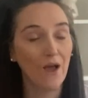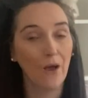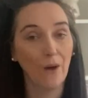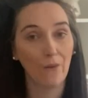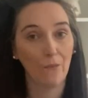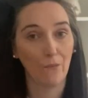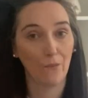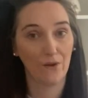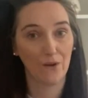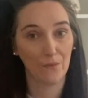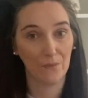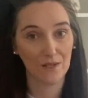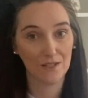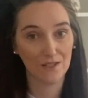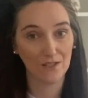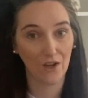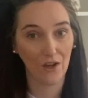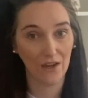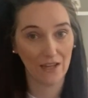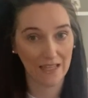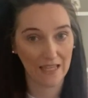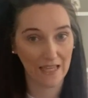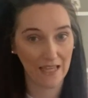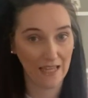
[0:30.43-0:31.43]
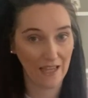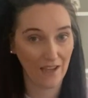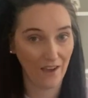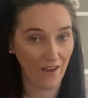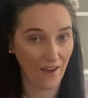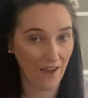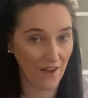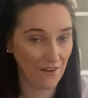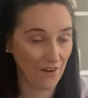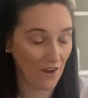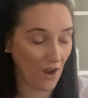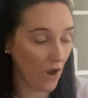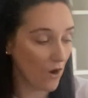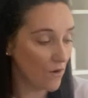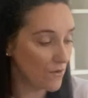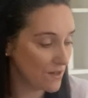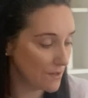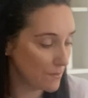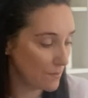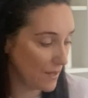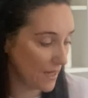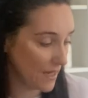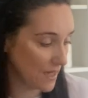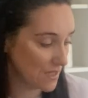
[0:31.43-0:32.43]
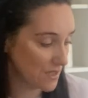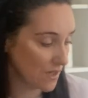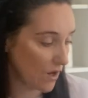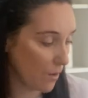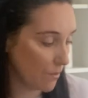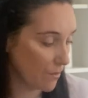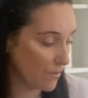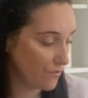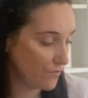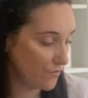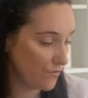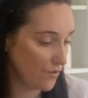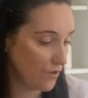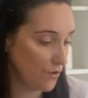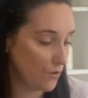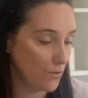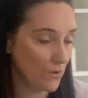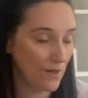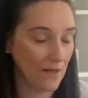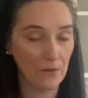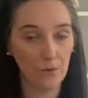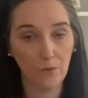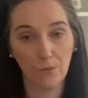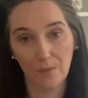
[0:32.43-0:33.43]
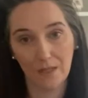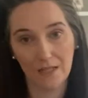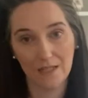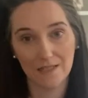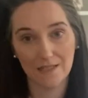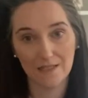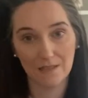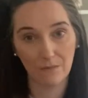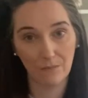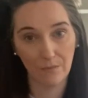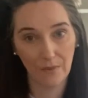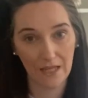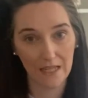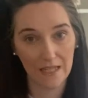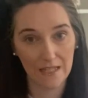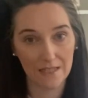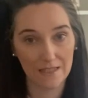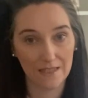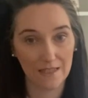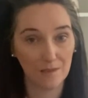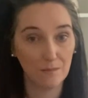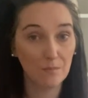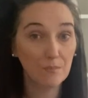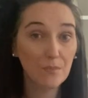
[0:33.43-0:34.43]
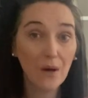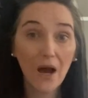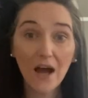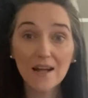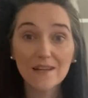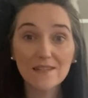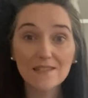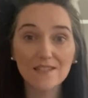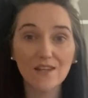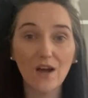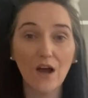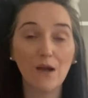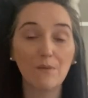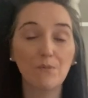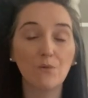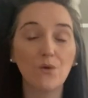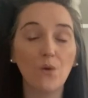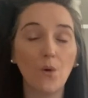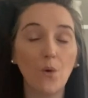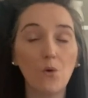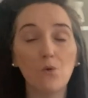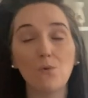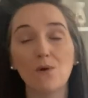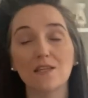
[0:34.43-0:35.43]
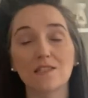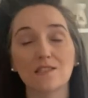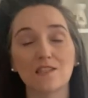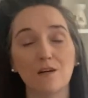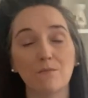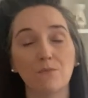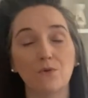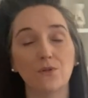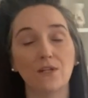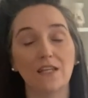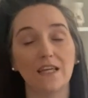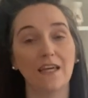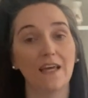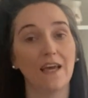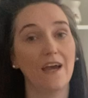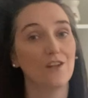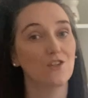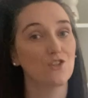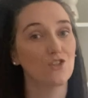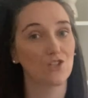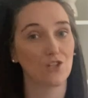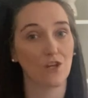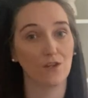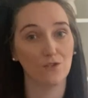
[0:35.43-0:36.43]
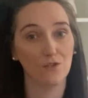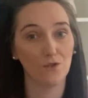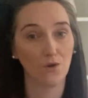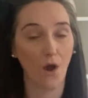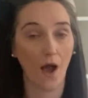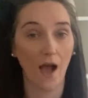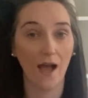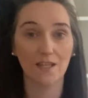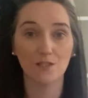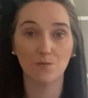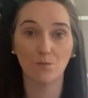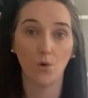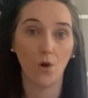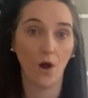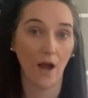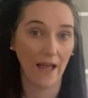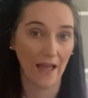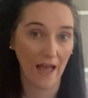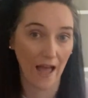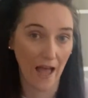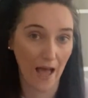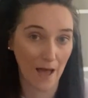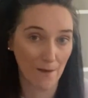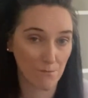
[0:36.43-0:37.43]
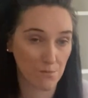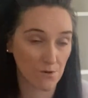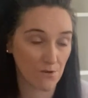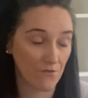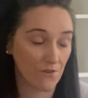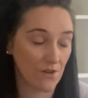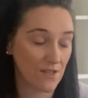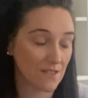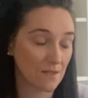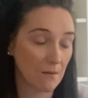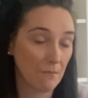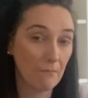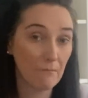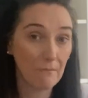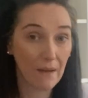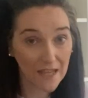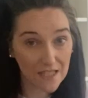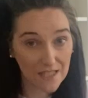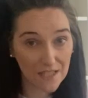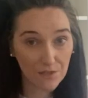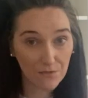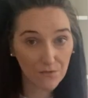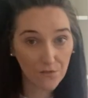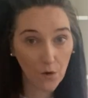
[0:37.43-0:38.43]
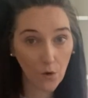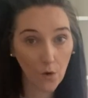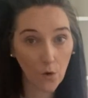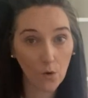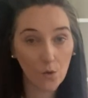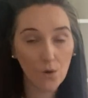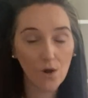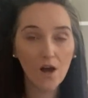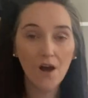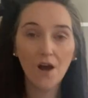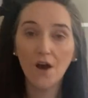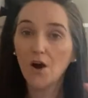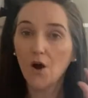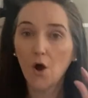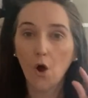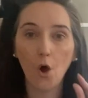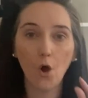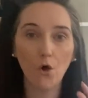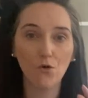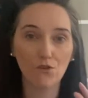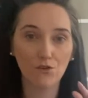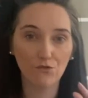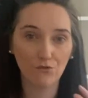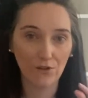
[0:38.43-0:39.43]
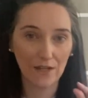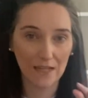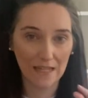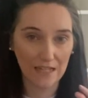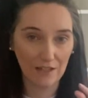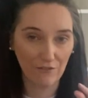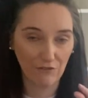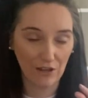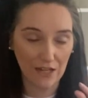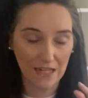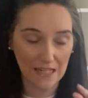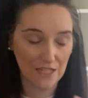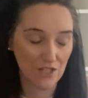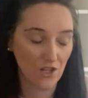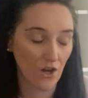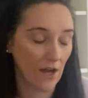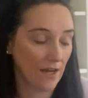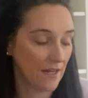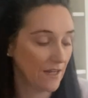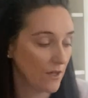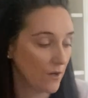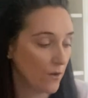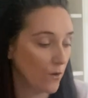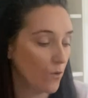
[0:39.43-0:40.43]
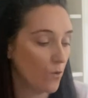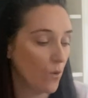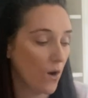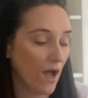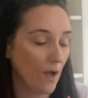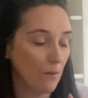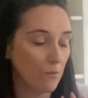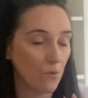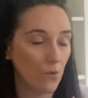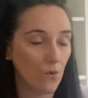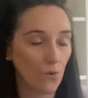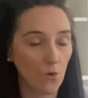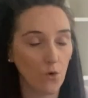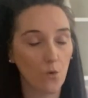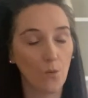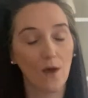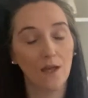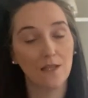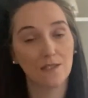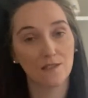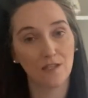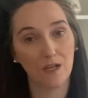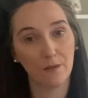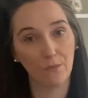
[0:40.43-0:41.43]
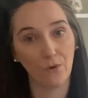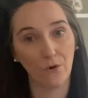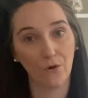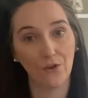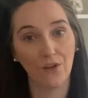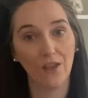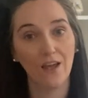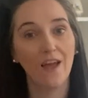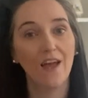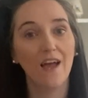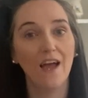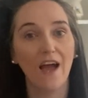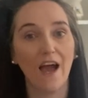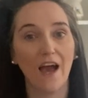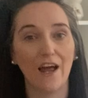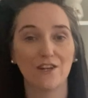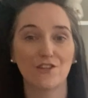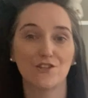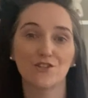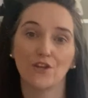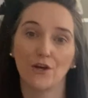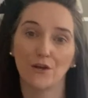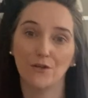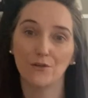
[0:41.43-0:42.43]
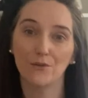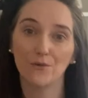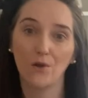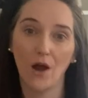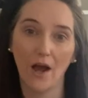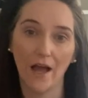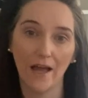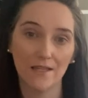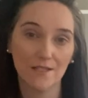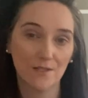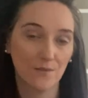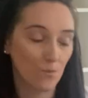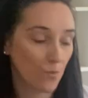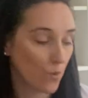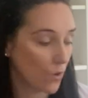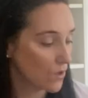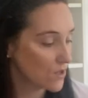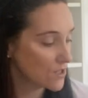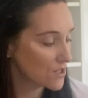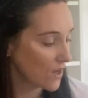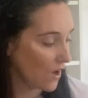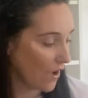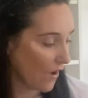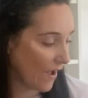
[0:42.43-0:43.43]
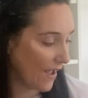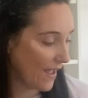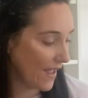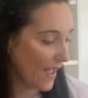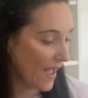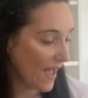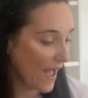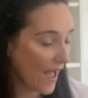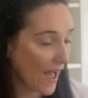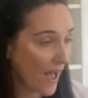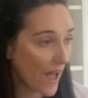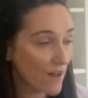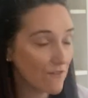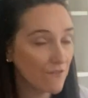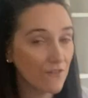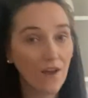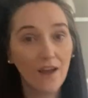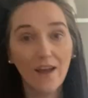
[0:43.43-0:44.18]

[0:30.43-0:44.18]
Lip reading: when I went to IKEA and I only picked up a few little bits and pieces, but I will always come on here and show you guys what I have, whether it's a massive haul or a really tiny haul. I will always come on and show you guys what I have.